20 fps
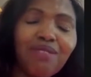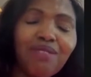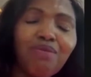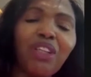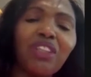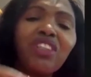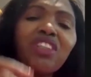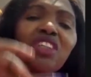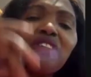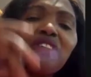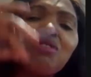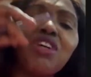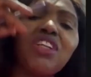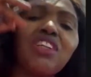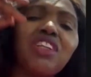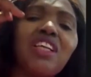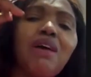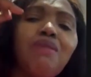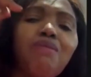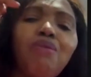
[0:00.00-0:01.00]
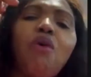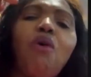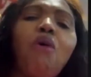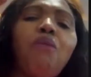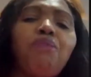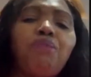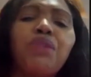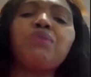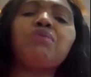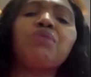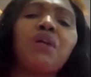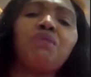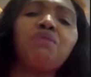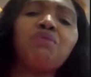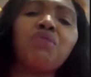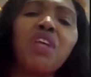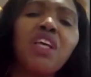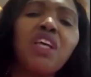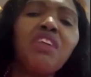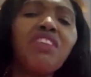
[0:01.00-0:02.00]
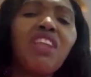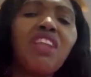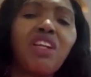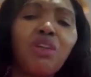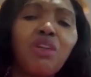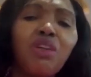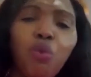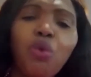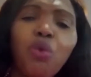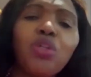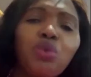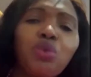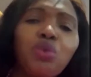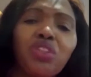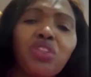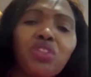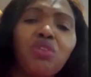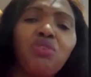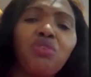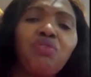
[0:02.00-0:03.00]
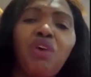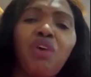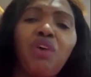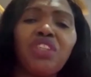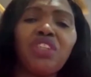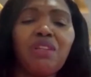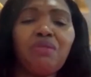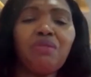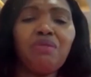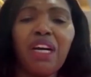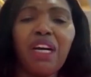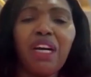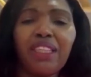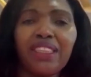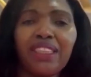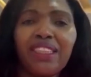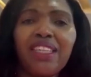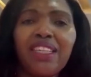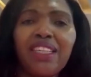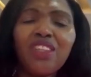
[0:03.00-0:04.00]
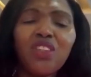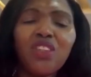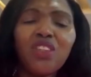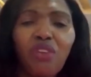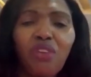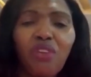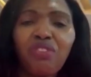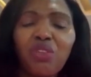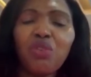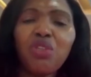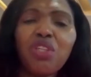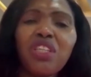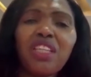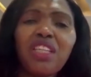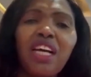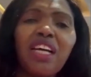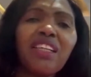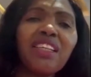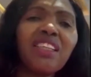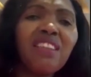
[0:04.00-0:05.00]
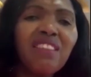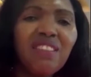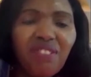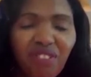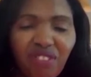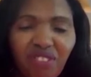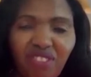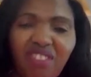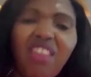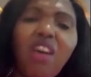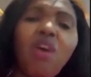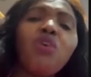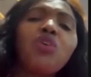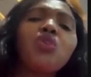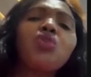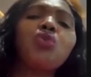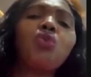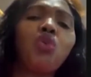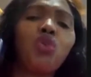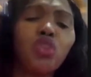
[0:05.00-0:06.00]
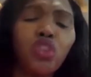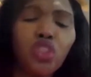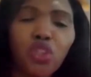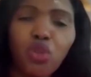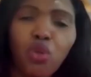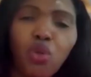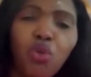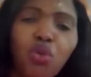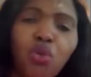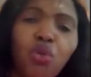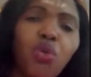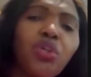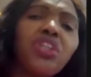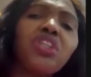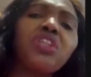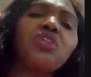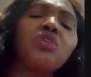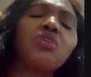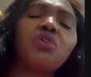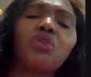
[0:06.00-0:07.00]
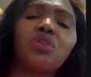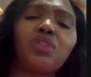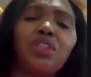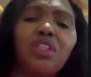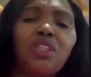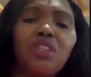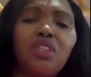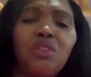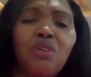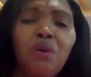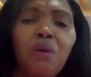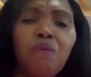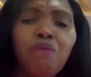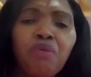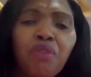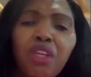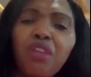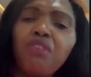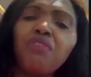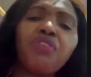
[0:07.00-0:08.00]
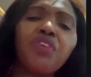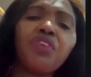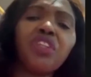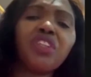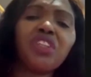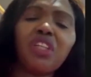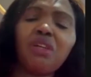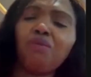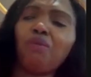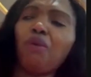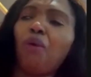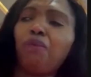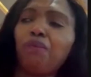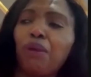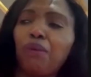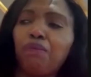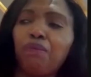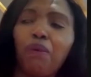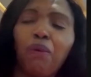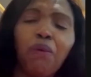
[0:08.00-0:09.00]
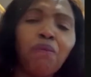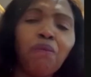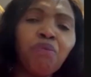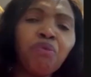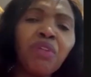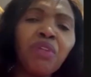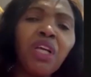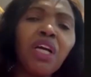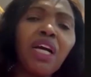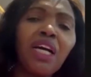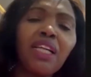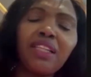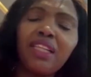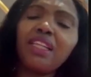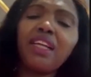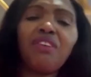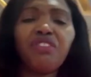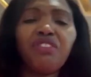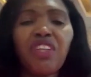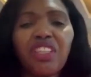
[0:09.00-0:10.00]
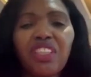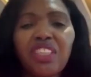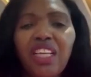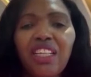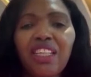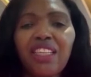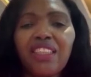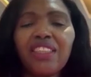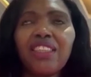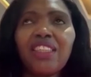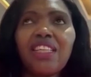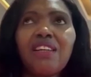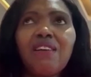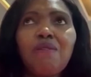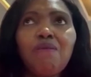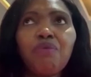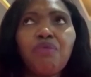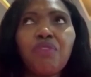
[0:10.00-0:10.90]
but even they are more premium than what was you found in the market. So after doing that, now you continue growing, you continue influencing more people. And then after realizing